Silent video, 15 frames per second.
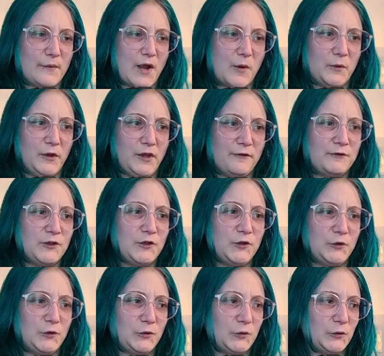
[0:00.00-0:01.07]
would love to
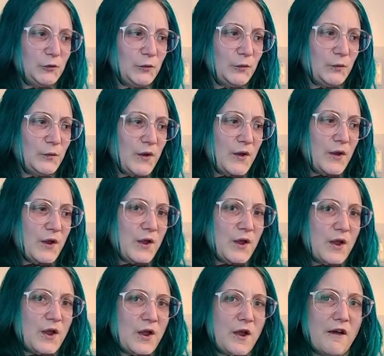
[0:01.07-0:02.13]
do
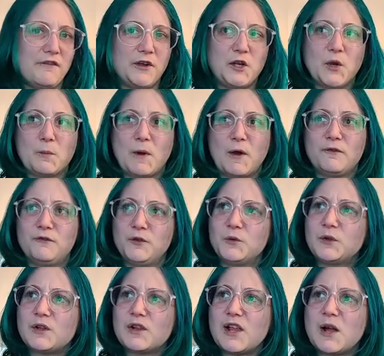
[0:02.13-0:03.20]
a video about Food
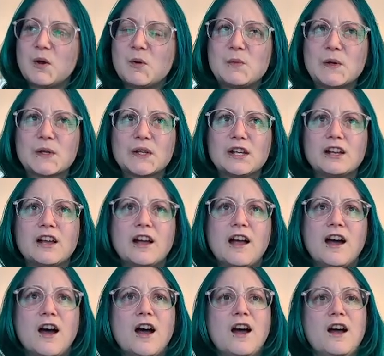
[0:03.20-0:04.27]
Club,
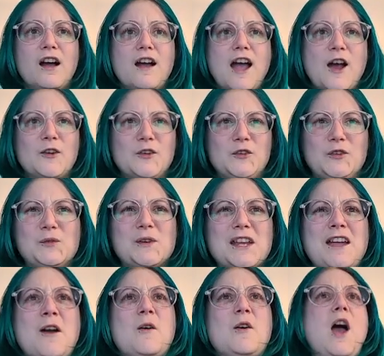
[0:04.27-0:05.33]
how to do it.
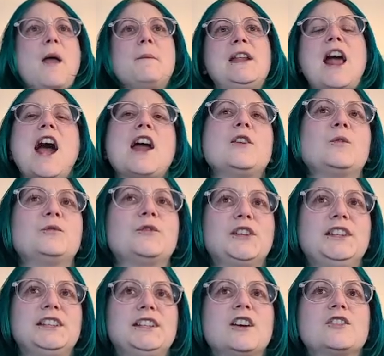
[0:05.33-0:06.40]
I don't
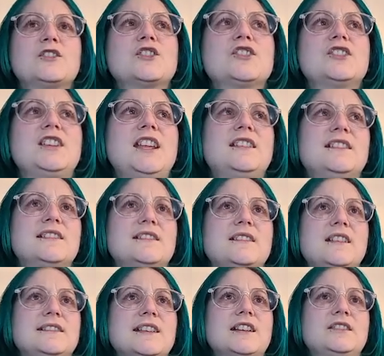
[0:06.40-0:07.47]
really understand
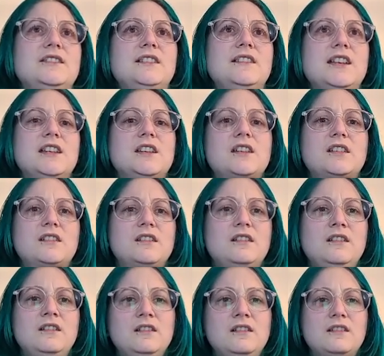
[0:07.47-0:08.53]
exactly, like
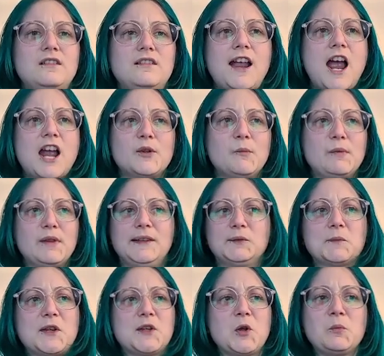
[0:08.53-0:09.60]
I don't place
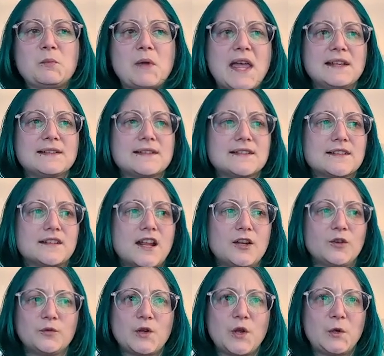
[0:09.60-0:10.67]
my own bets, and I
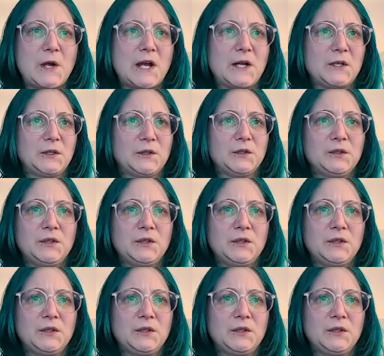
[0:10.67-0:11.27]
don't know how to,